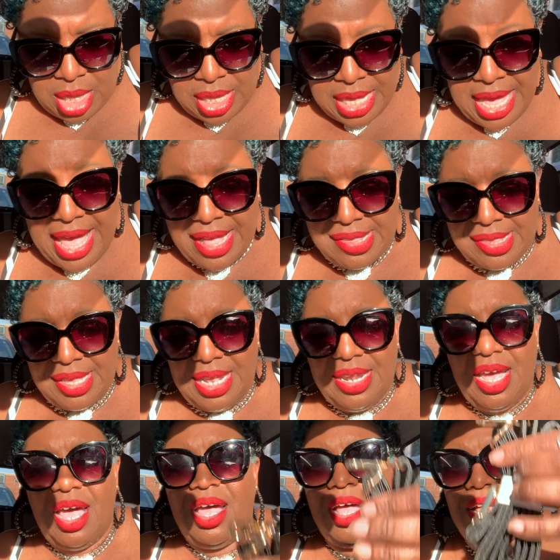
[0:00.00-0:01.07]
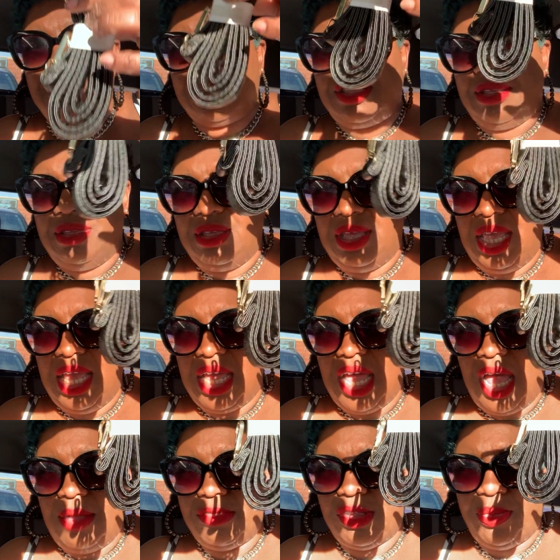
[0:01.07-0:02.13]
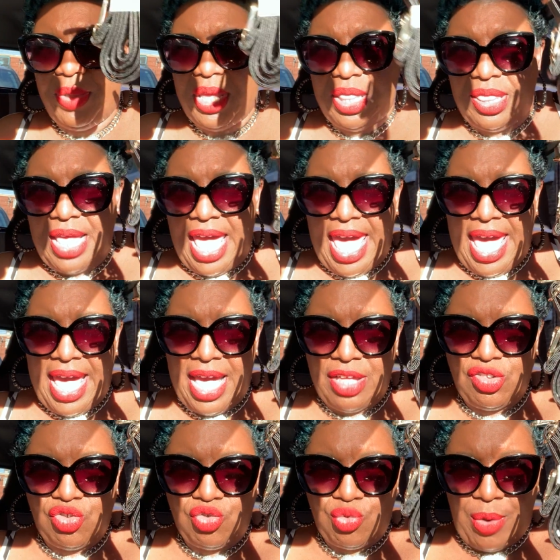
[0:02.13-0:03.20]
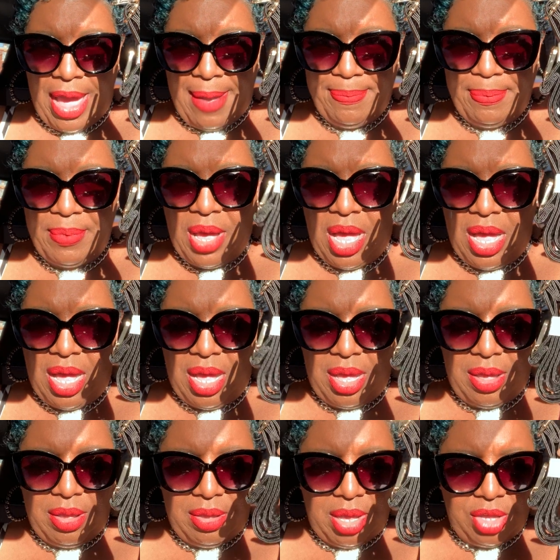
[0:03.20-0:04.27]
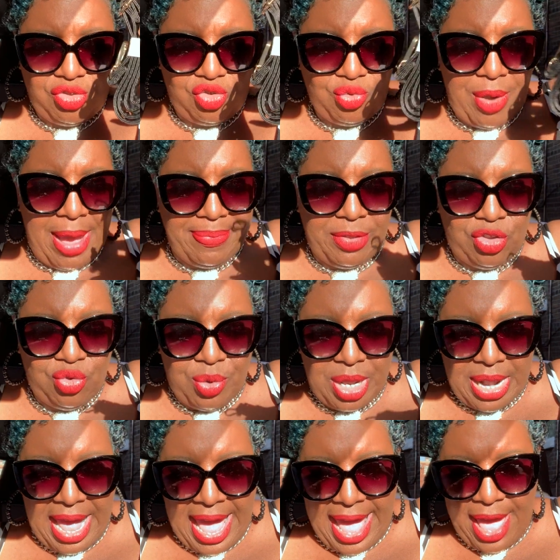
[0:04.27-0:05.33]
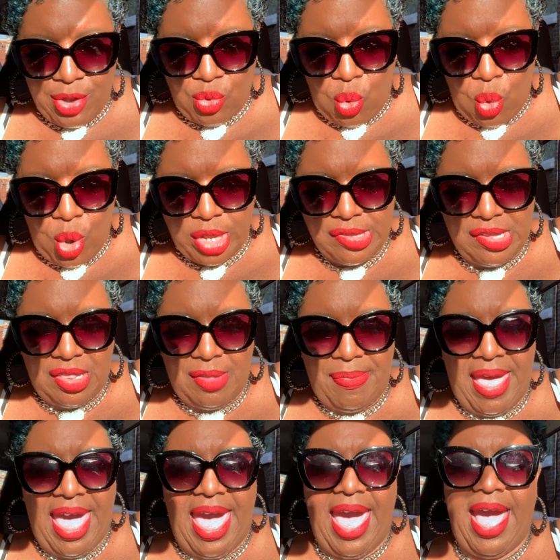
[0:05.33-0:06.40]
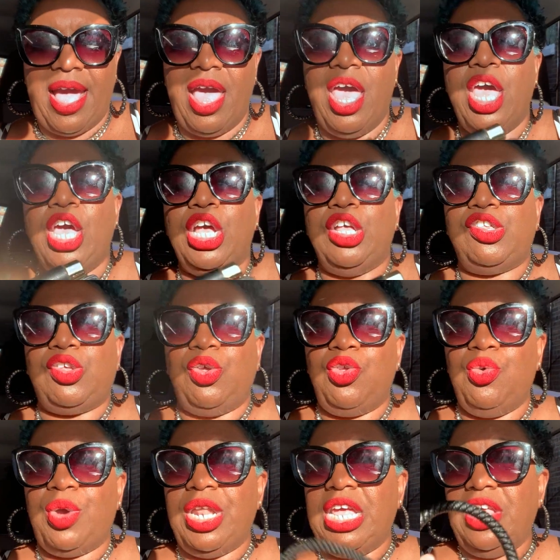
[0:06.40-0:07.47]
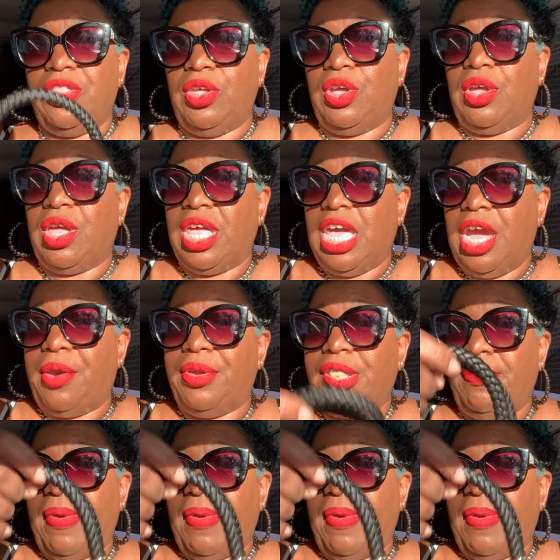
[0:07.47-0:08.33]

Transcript: Yes, it does. It comes with a strap, uh, a strap that you can add onto the bag. So you can either carry the